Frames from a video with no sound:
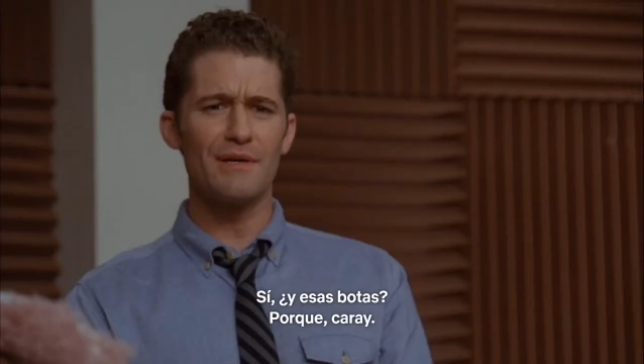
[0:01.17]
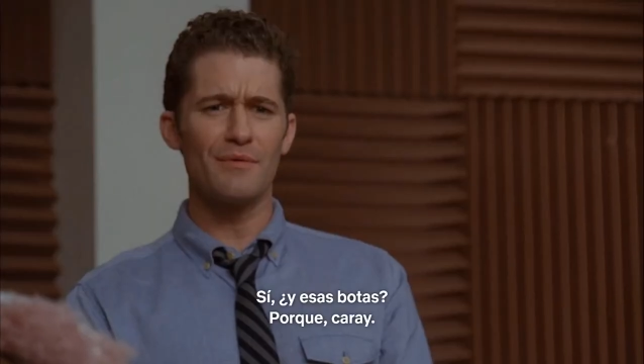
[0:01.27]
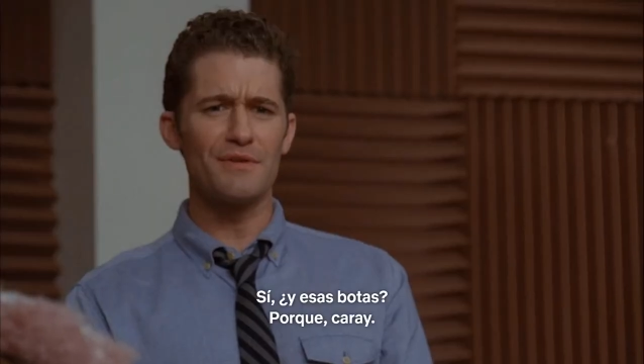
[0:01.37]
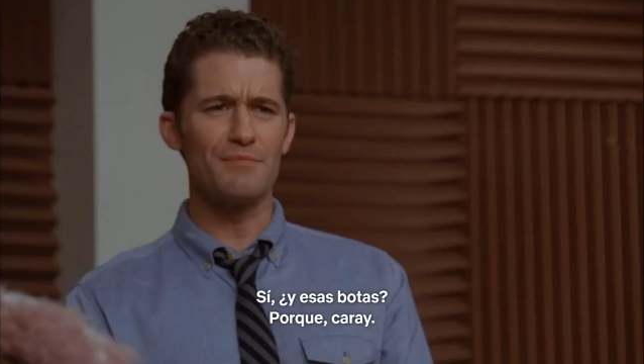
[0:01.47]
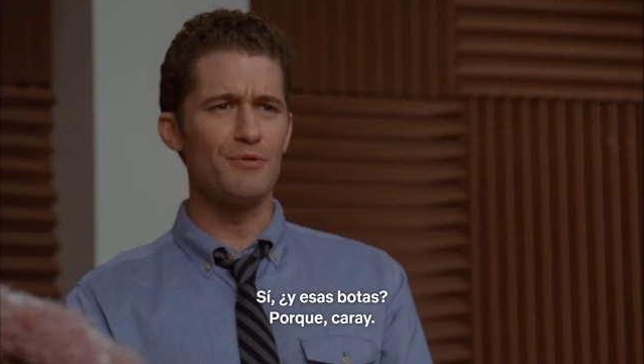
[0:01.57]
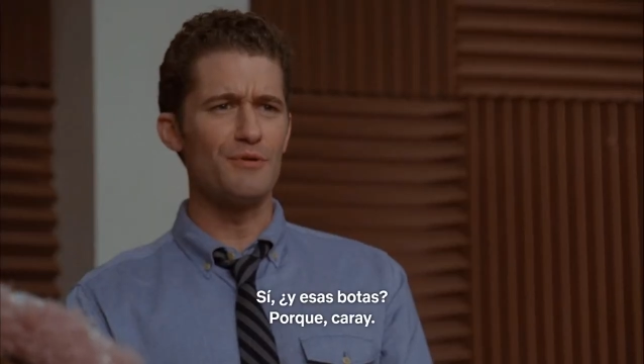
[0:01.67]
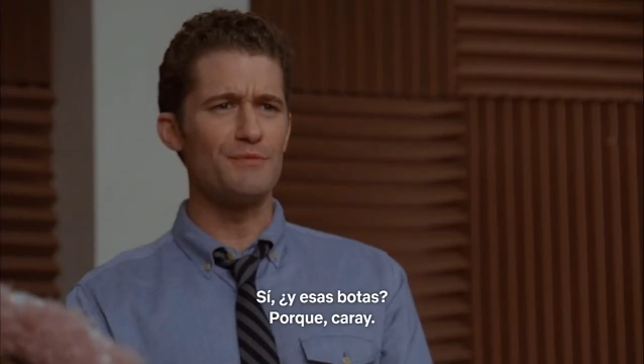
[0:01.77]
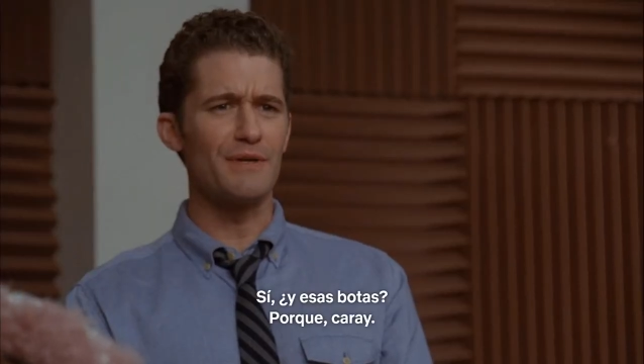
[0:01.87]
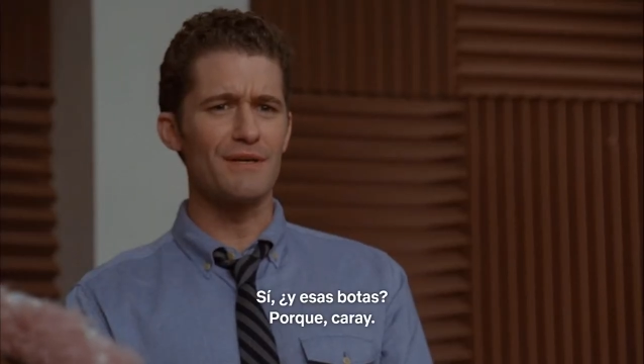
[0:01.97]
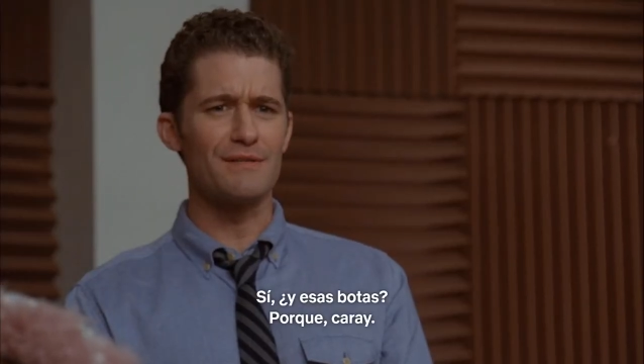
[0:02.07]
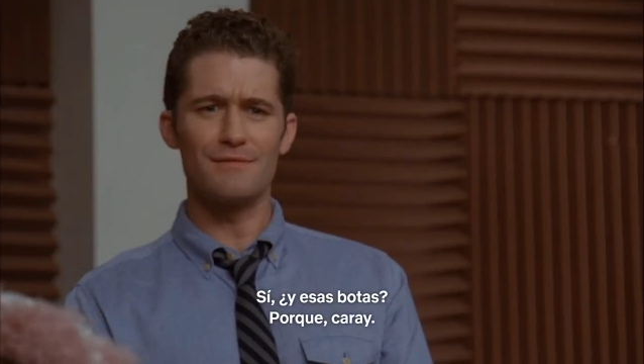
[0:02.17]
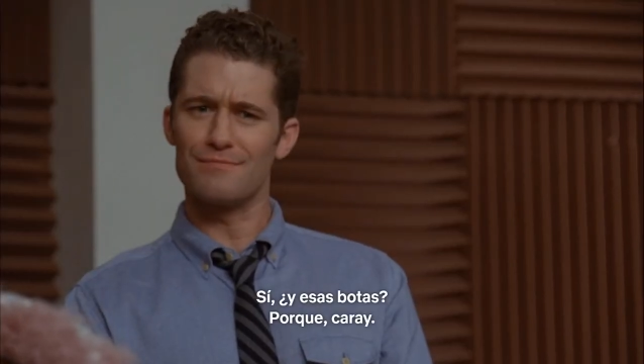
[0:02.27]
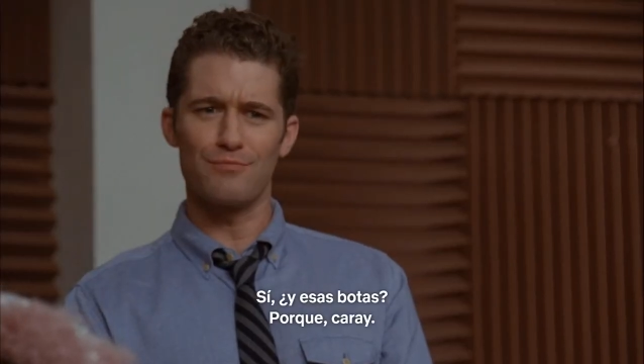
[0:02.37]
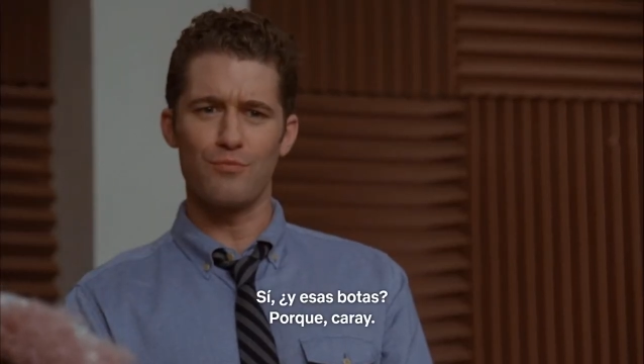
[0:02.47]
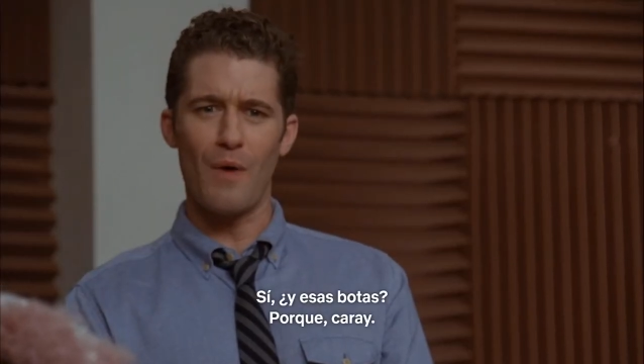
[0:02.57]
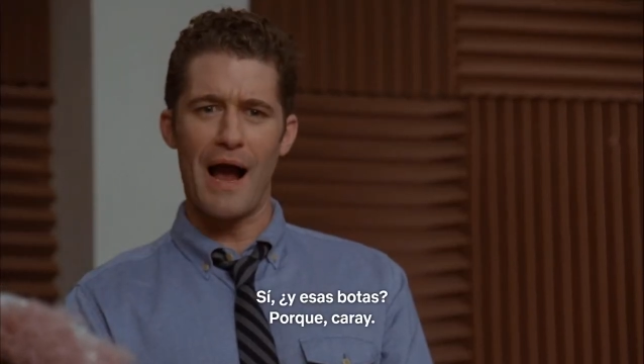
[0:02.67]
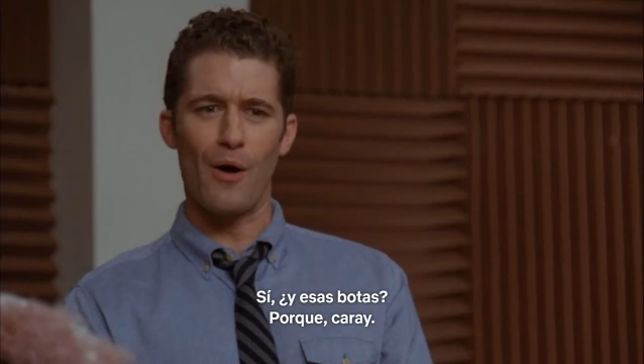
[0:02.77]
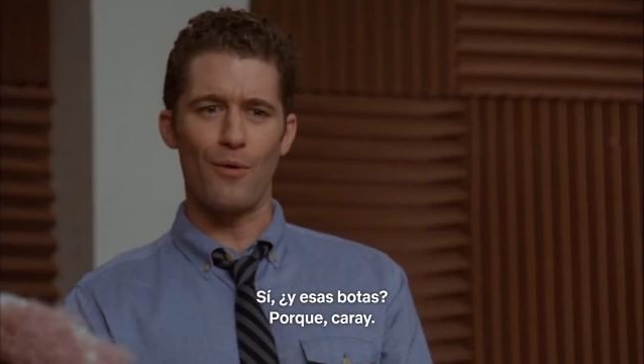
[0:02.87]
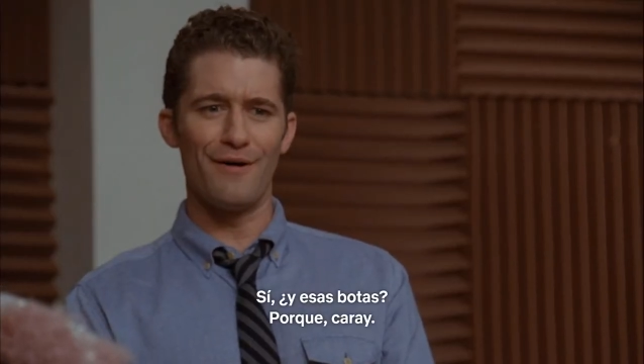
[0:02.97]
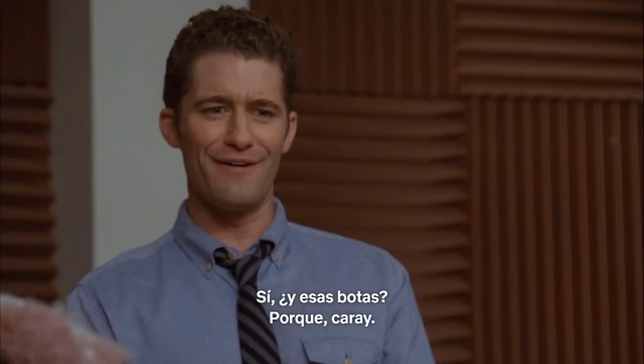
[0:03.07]
the deal with those boots? Because,
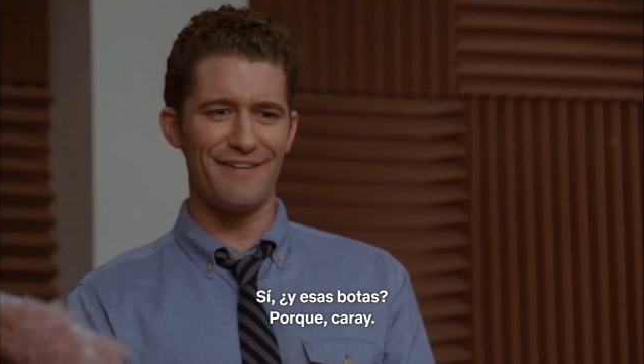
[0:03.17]
wow.